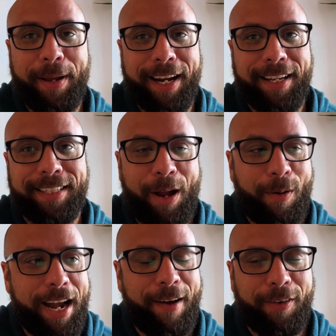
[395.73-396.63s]
because I
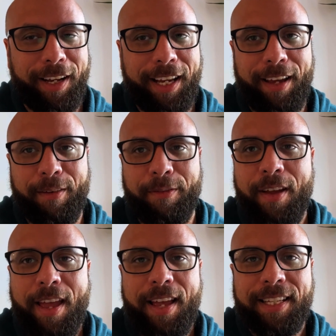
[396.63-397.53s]
would never give
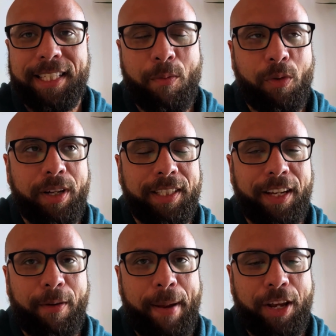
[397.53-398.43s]
someone's
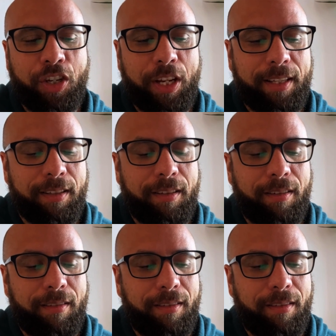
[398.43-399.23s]
information